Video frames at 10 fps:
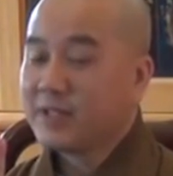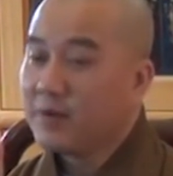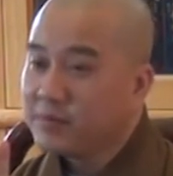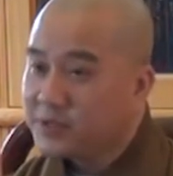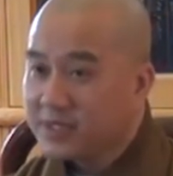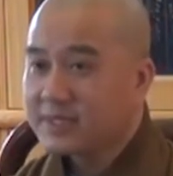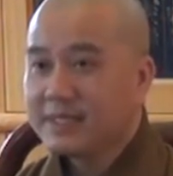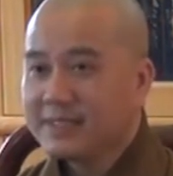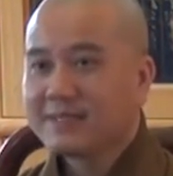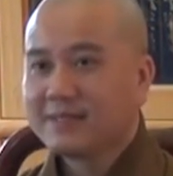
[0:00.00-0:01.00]
Don't just
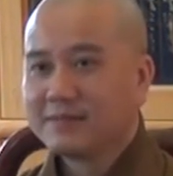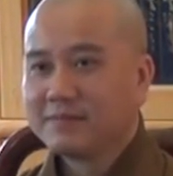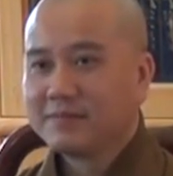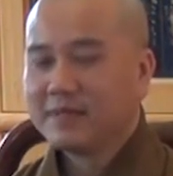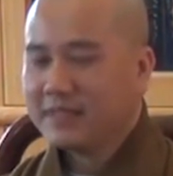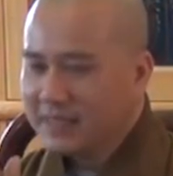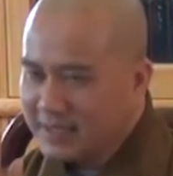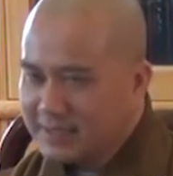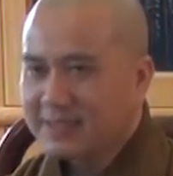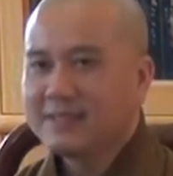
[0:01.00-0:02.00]
listen.
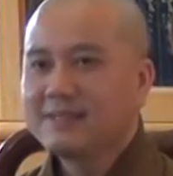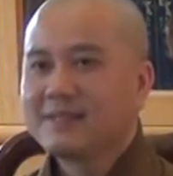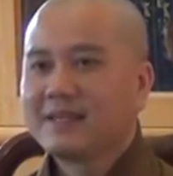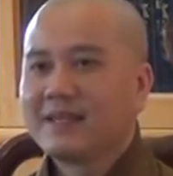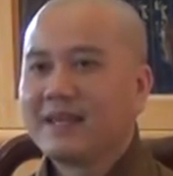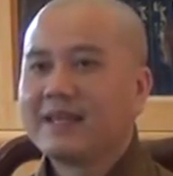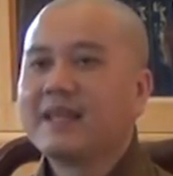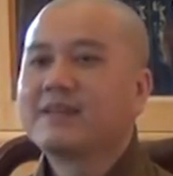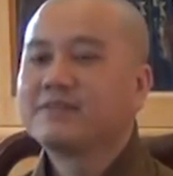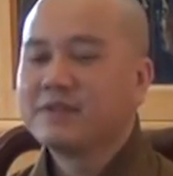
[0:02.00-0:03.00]
Listen and
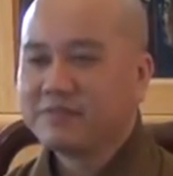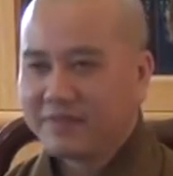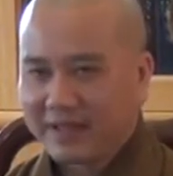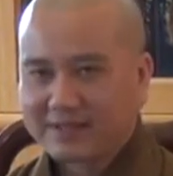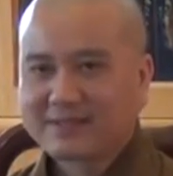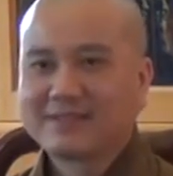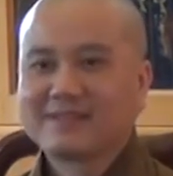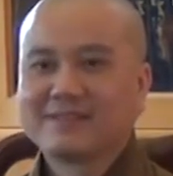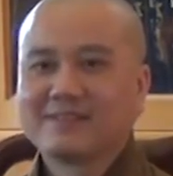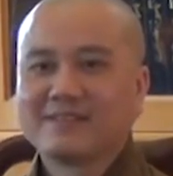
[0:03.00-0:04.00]
then reflect.
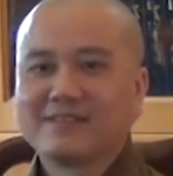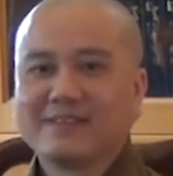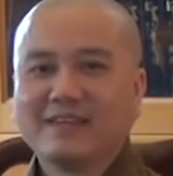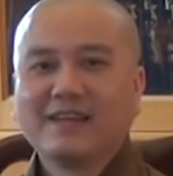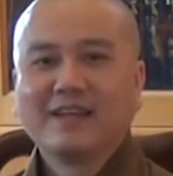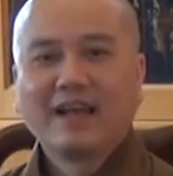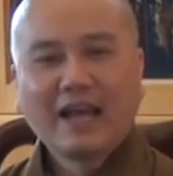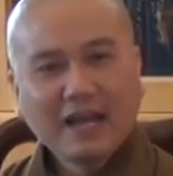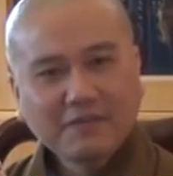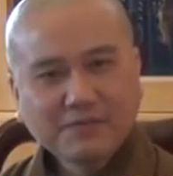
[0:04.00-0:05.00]

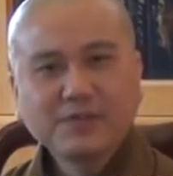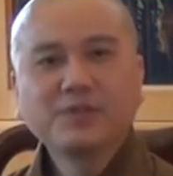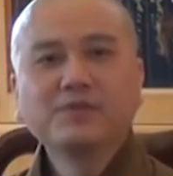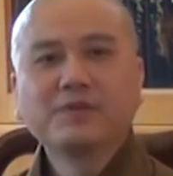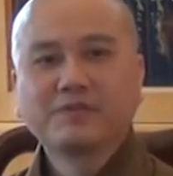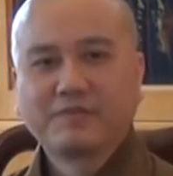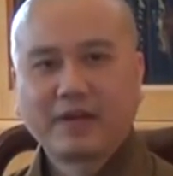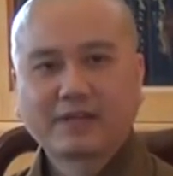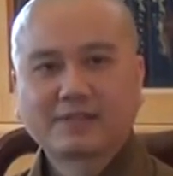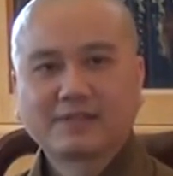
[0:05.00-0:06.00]
After you
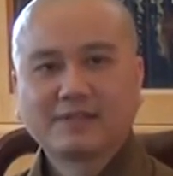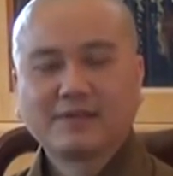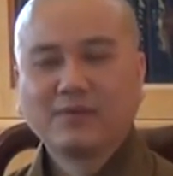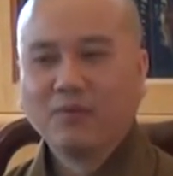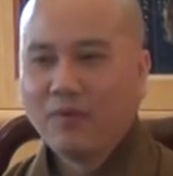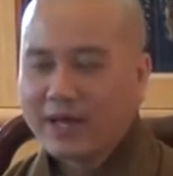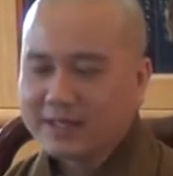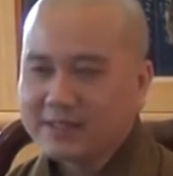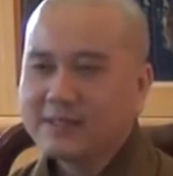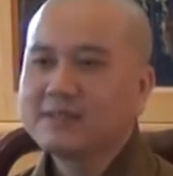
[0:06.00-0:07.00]
reflect,
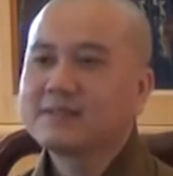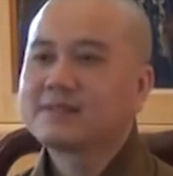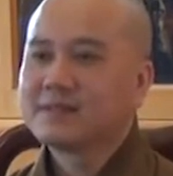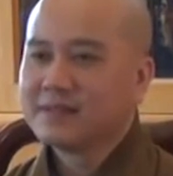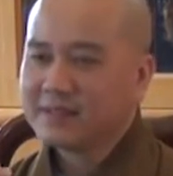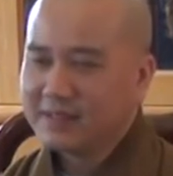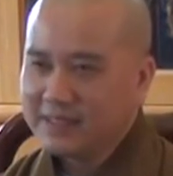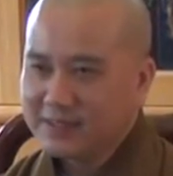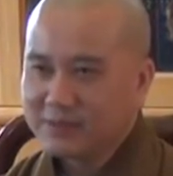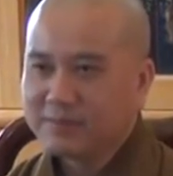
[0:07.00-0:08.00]
what is
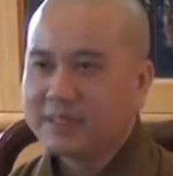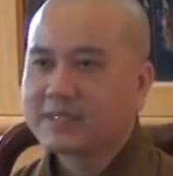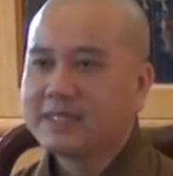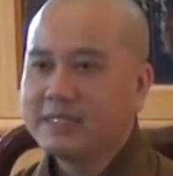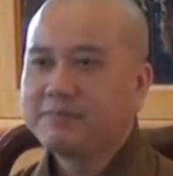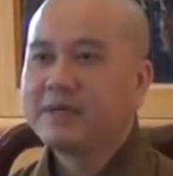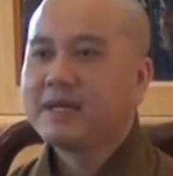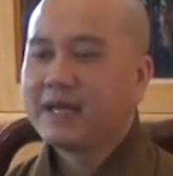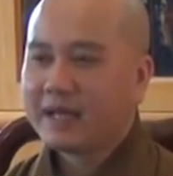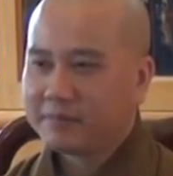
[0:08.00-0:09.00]
need to be keep
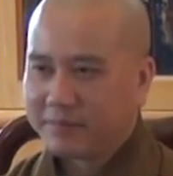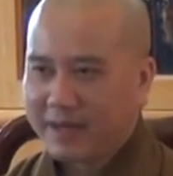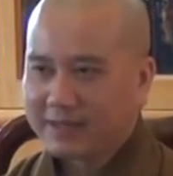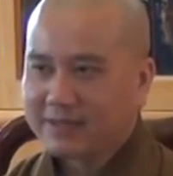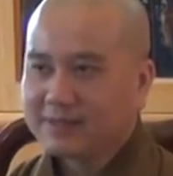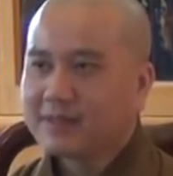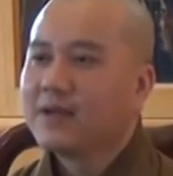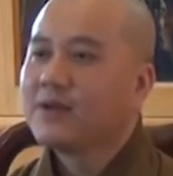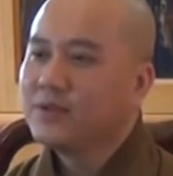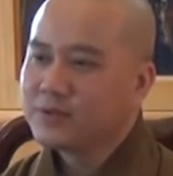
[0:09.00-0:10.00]
and practice,
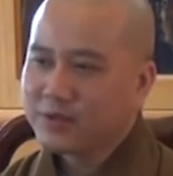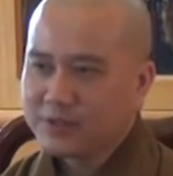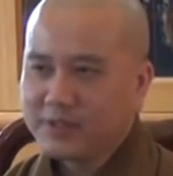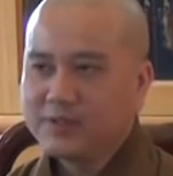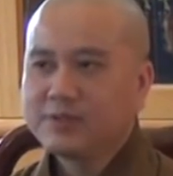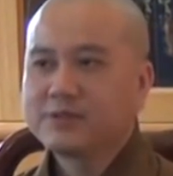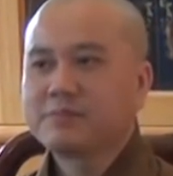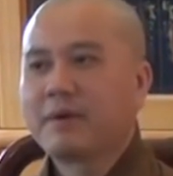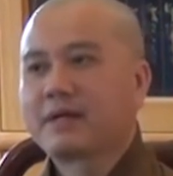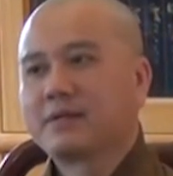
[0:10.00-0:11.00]
you continue
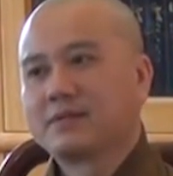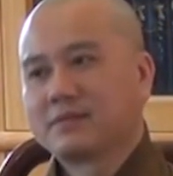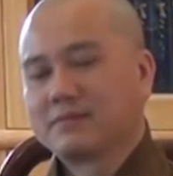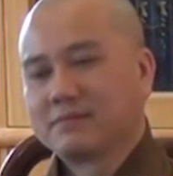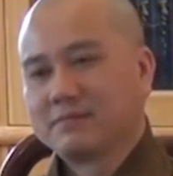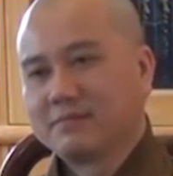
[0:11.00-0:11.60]
to practice.